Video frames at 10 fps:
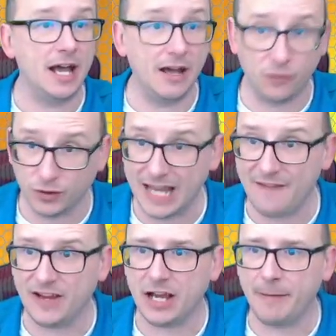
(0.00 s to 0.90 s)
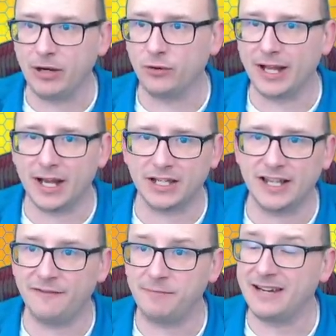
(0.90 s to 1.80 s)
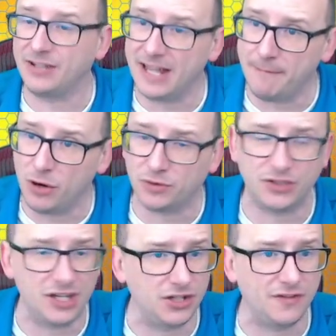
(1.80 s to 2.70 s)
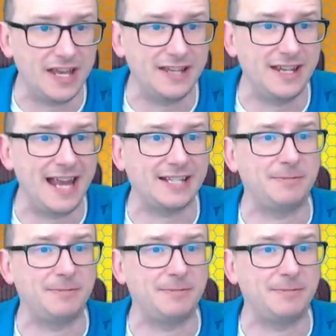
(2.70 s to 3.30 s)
Of course, the FA Cup and all that kind of stuff. But until then, boys, we'll see you soon for this next.